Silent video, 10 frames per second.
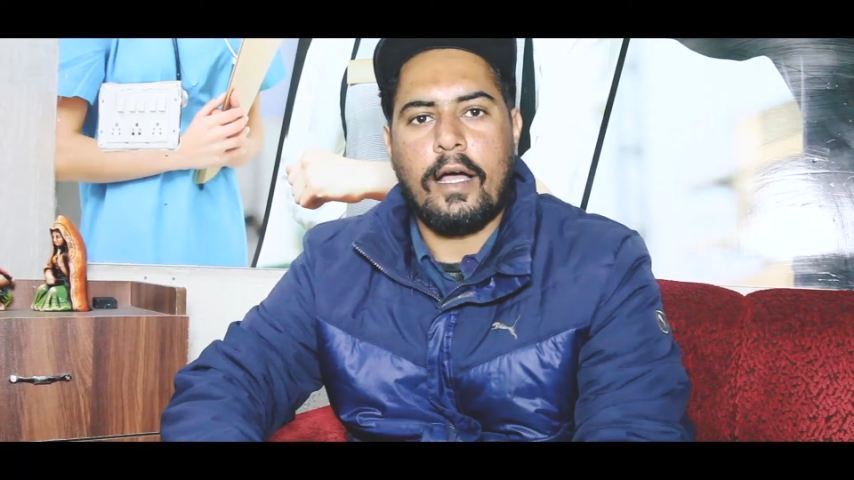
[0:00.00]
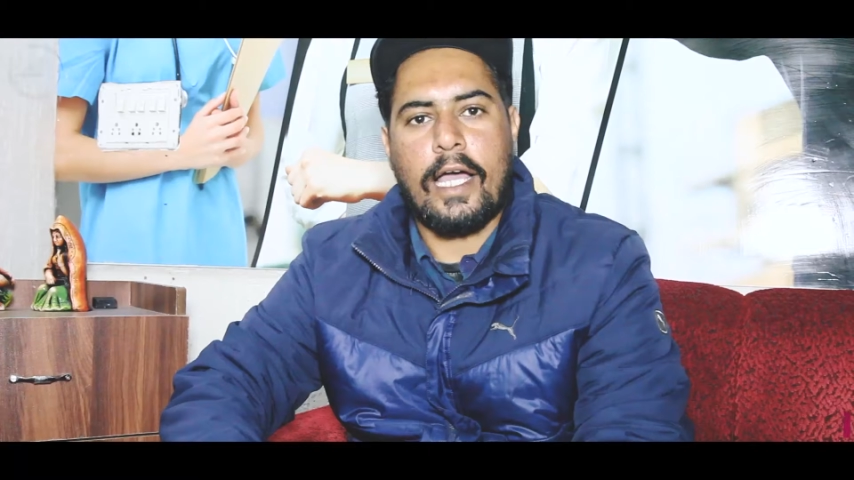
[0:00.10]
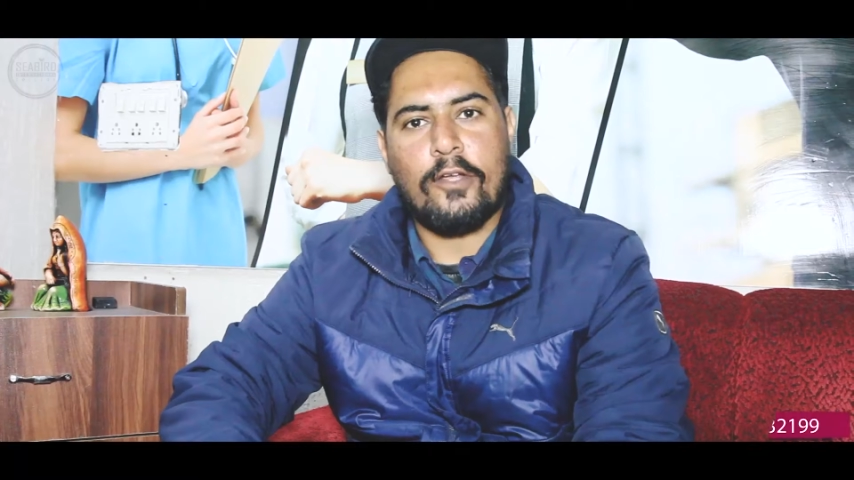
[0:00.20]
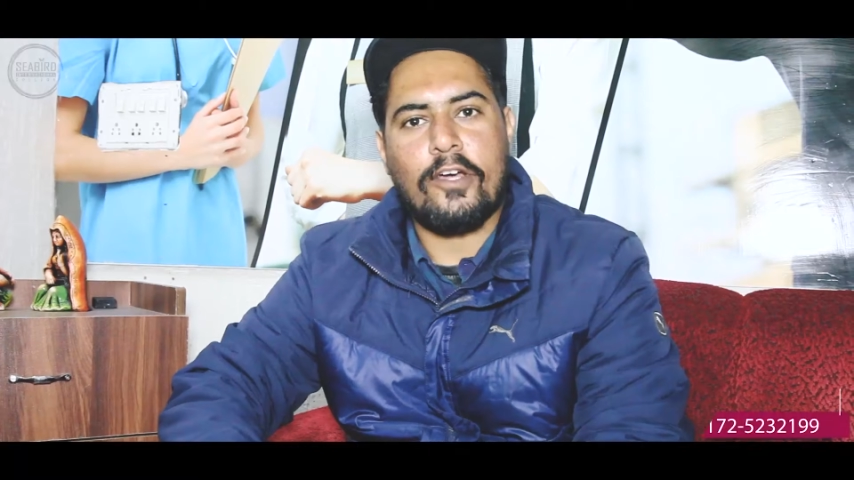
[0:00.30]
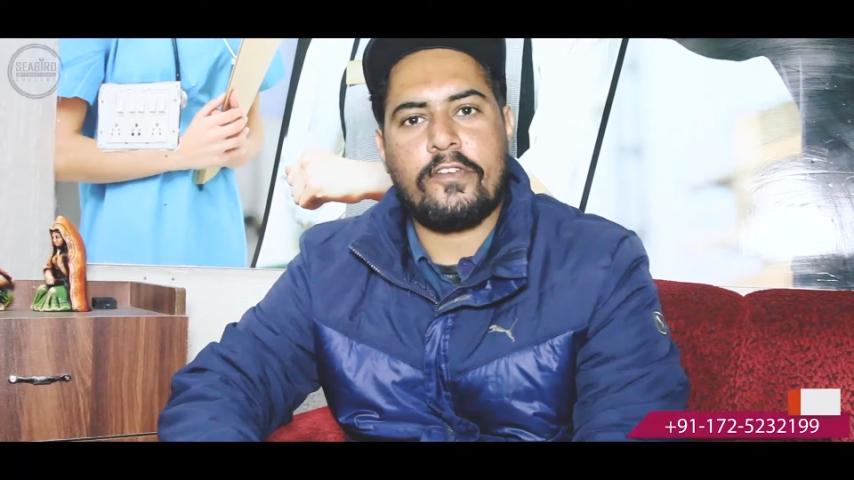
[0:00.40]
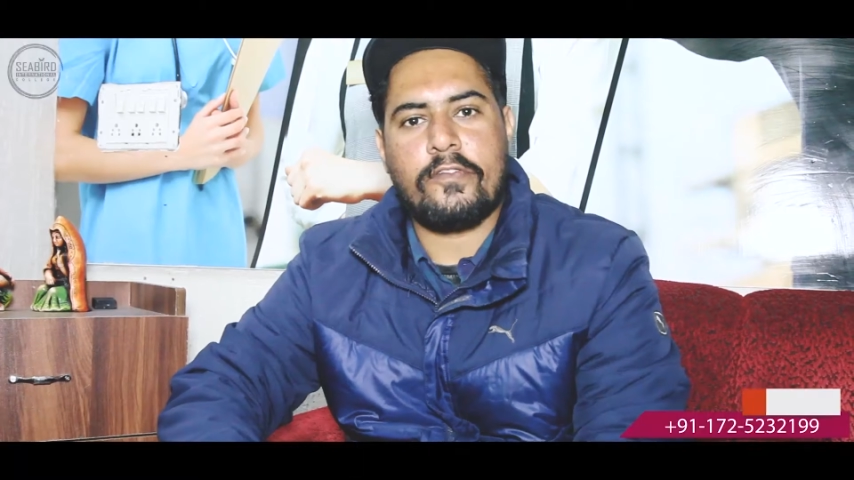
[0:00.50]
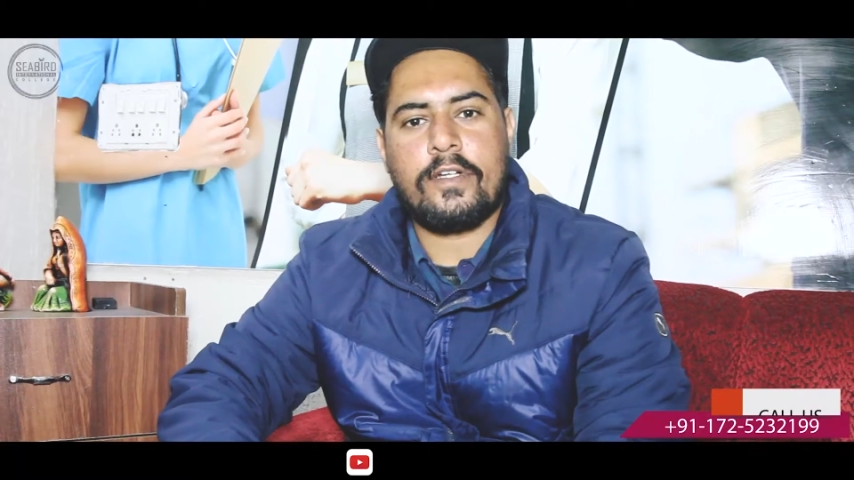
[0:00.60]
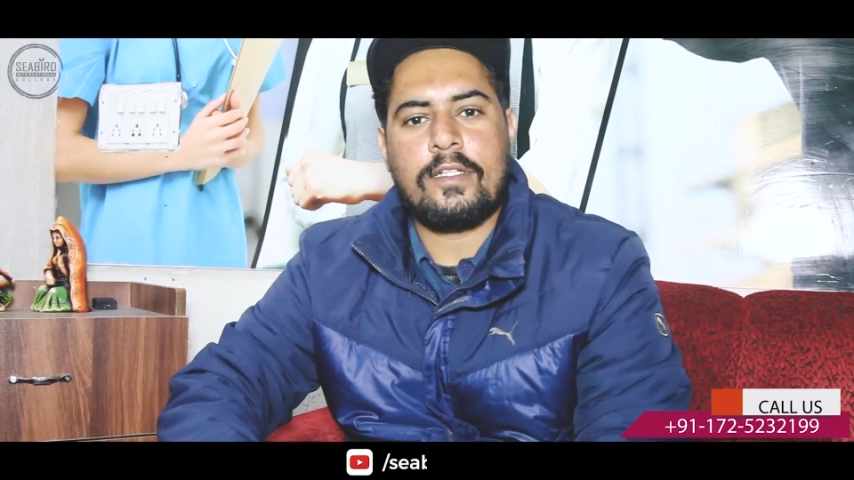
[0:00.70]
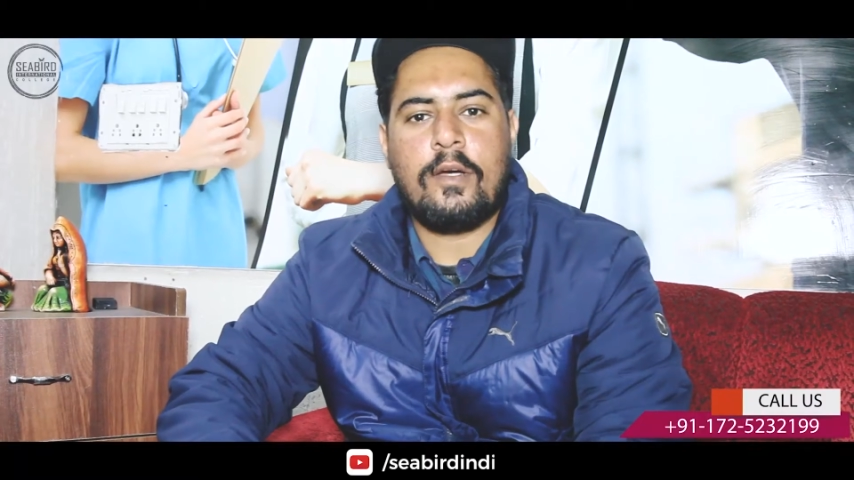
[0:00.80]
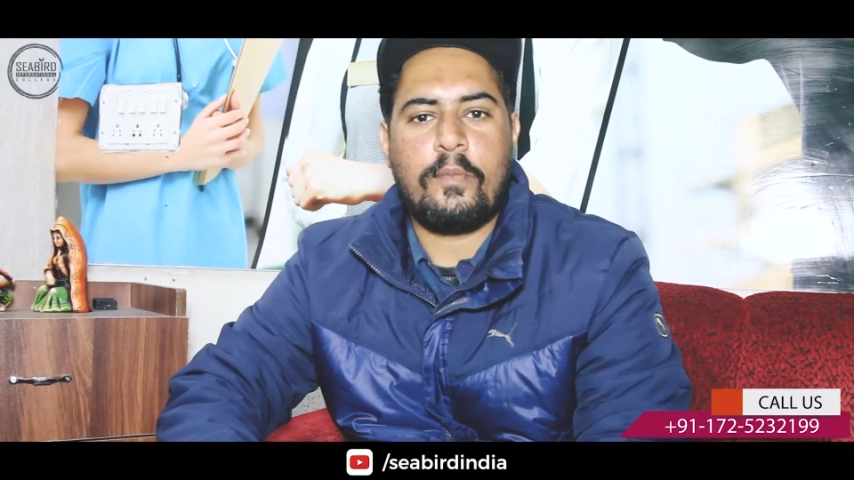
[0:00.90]
Hello
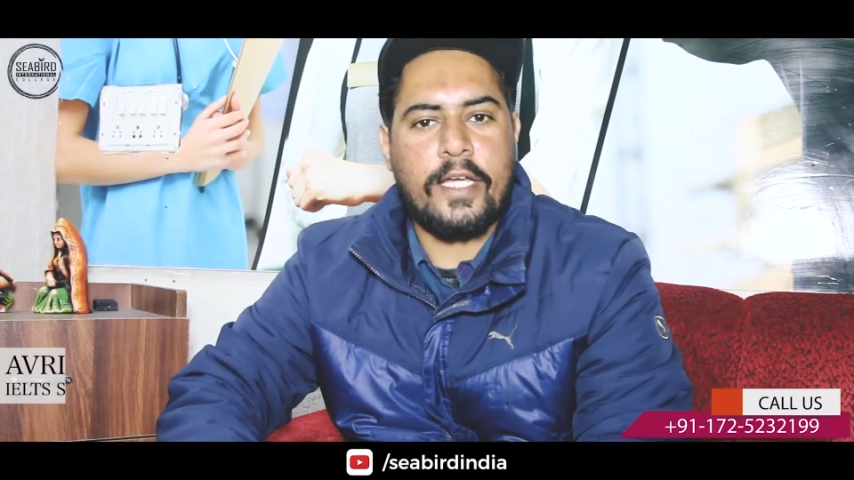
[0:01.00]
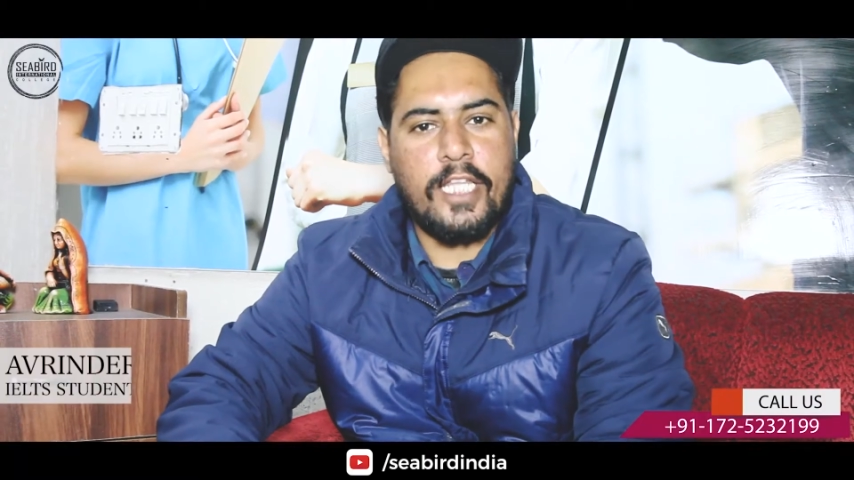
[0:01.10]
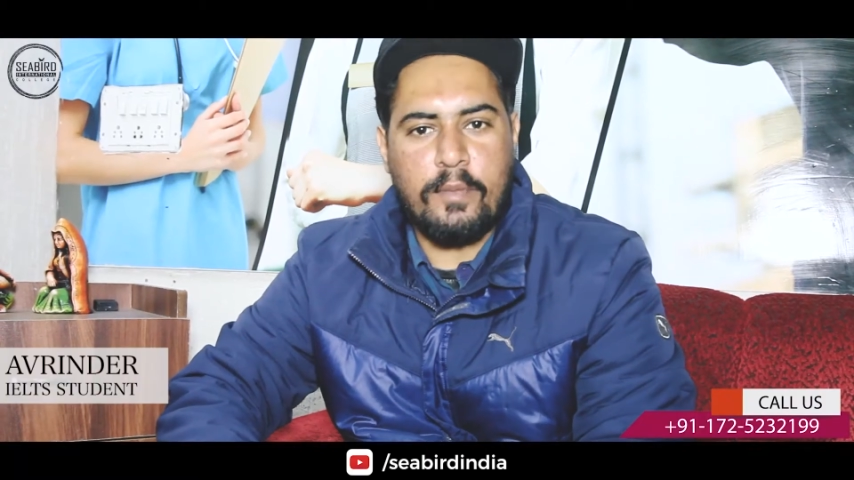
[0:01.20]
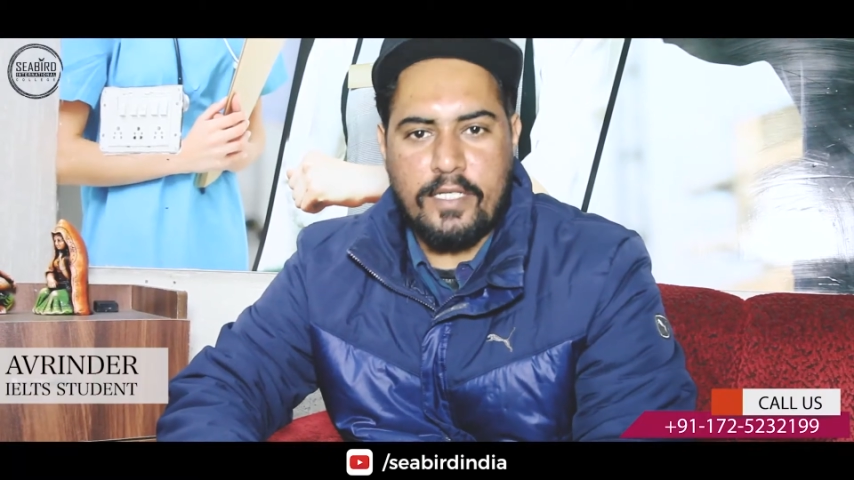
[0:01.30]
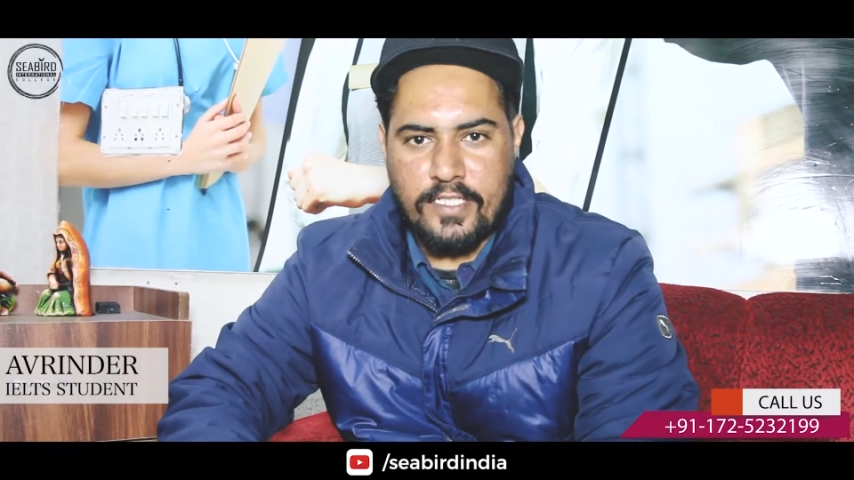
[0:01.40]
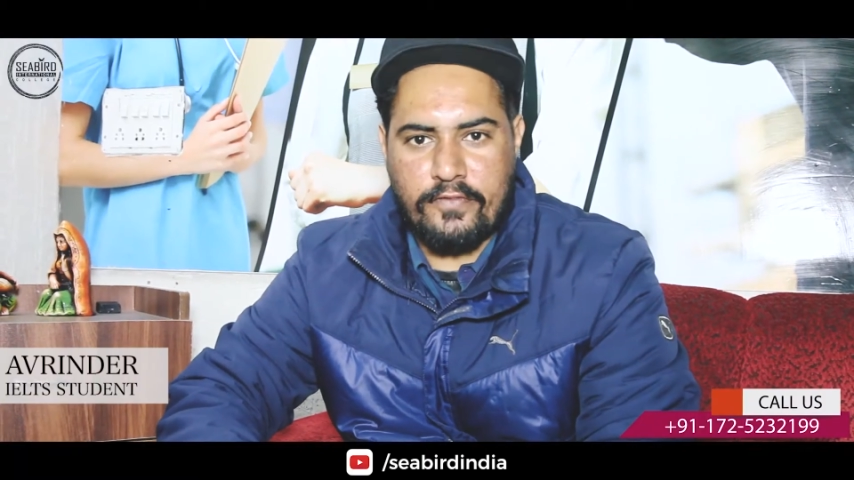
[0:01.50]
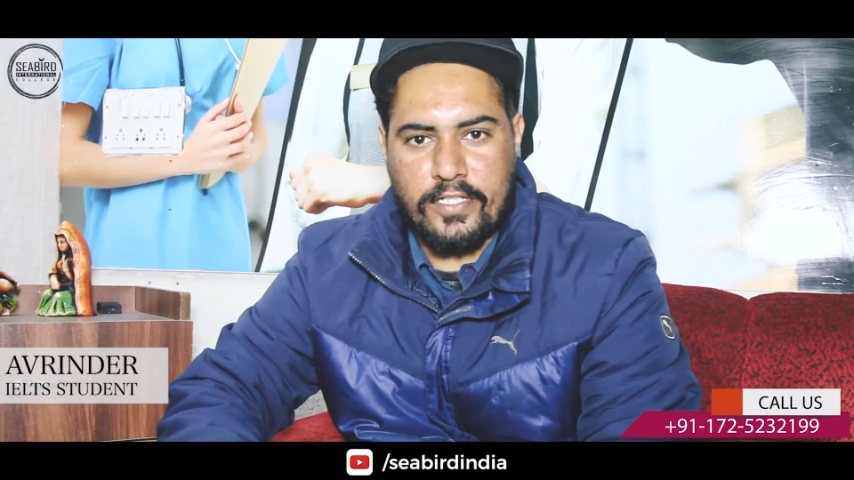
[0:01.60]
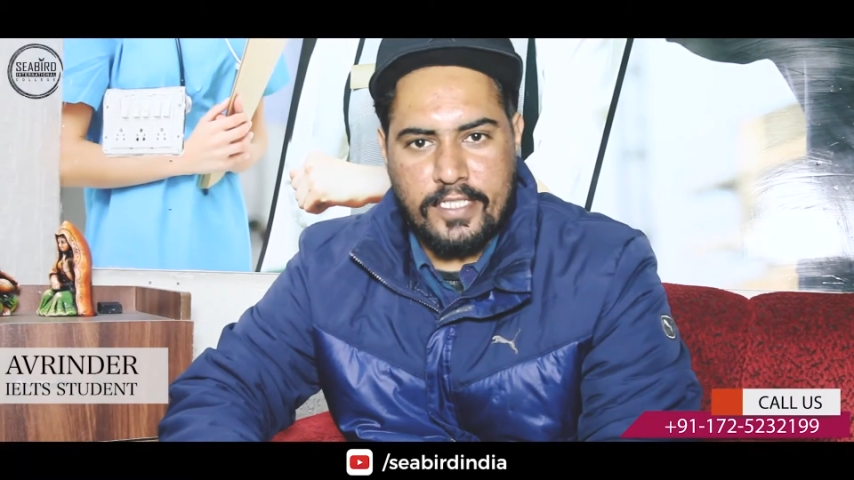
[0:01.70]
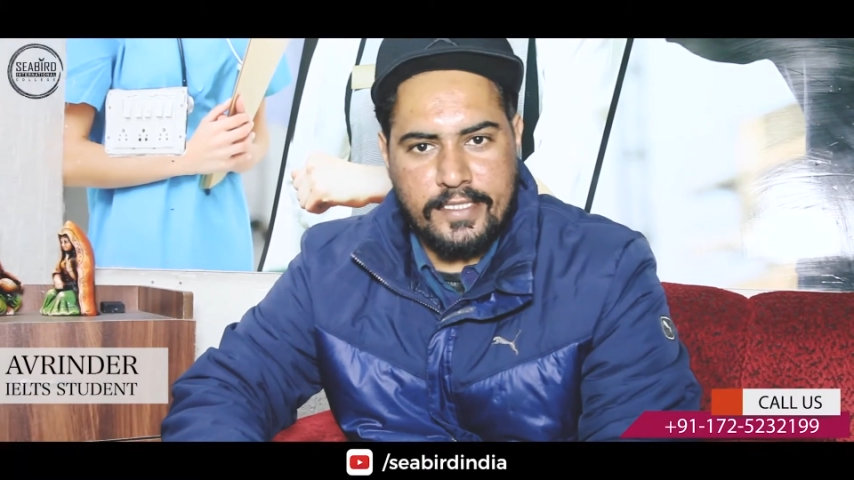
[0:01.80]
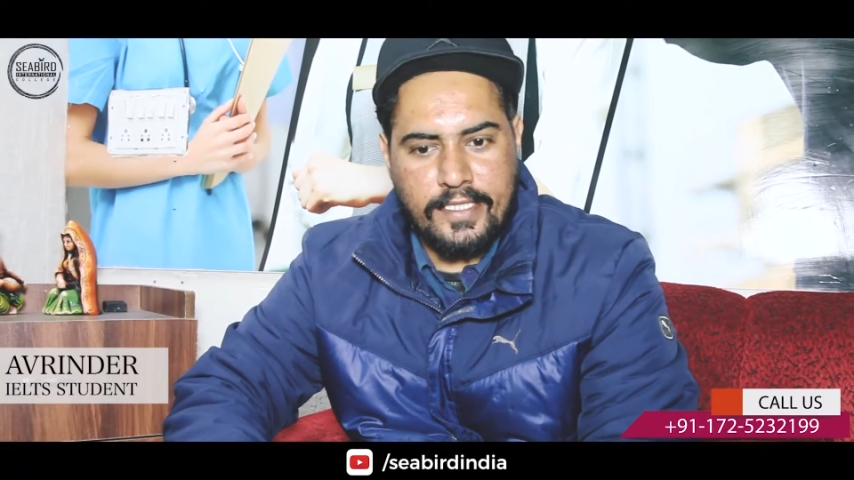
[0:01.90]
everyone, my name is
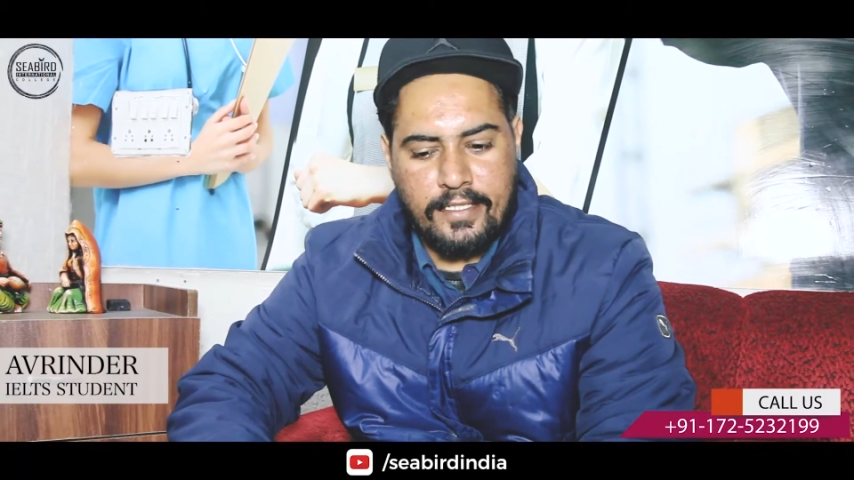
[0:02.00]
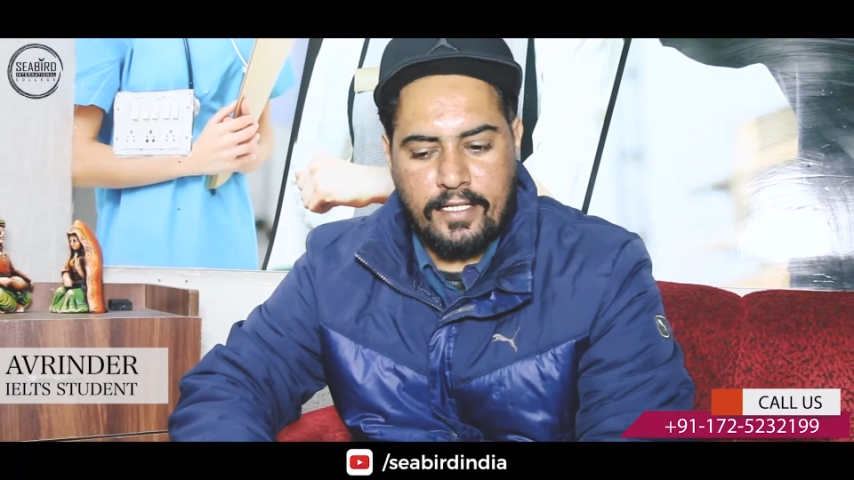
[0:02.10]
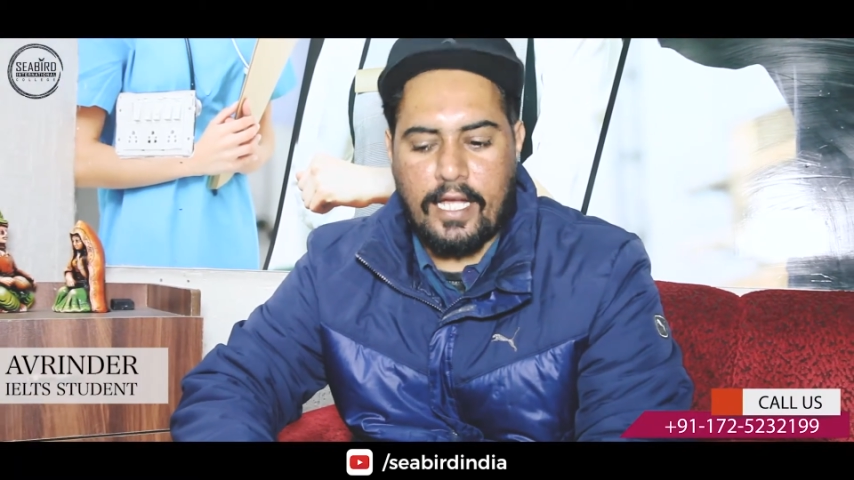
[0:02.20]
Avrinder Singh